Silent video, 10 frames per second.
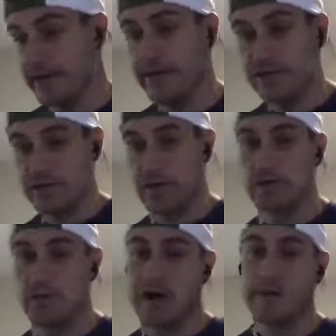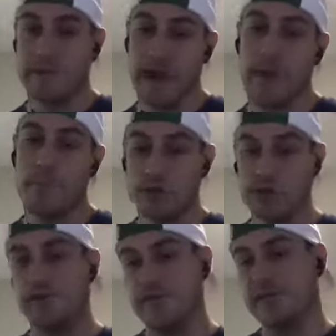So granted, we got most of
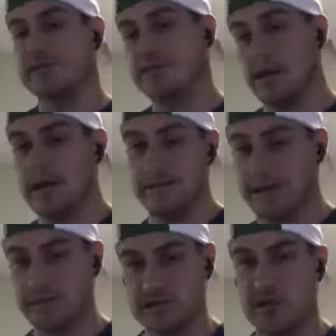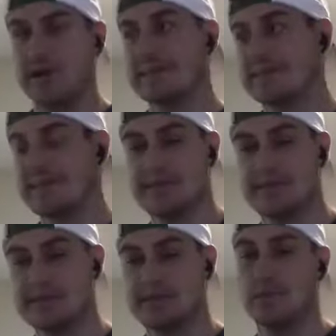the fence done. Like we started at
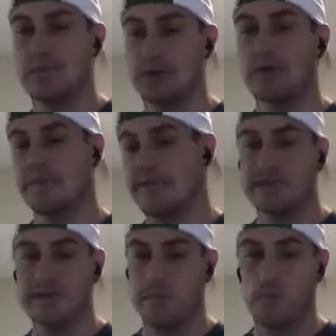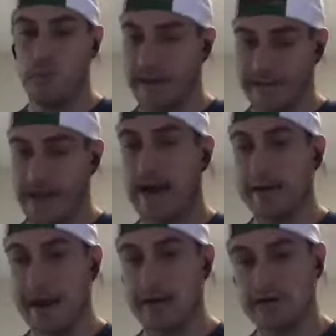6. So majority of the fence had like
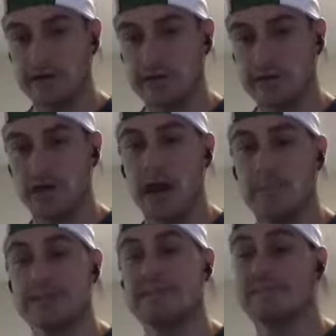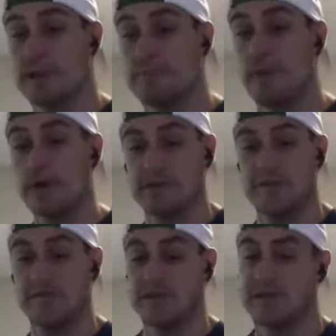9 hours to dry. But some parts of the
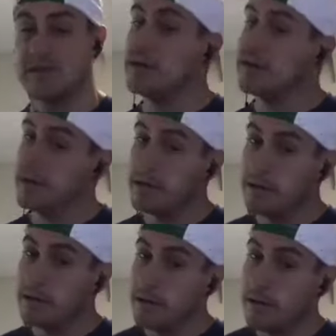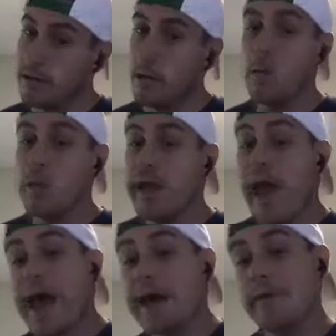fence only
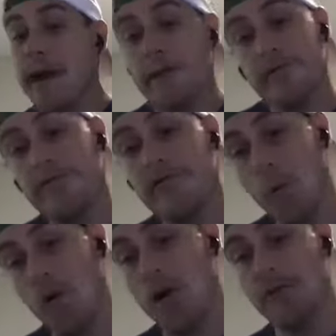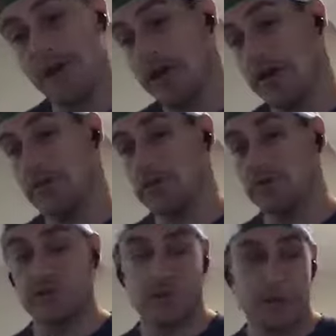had around 4 on the nose.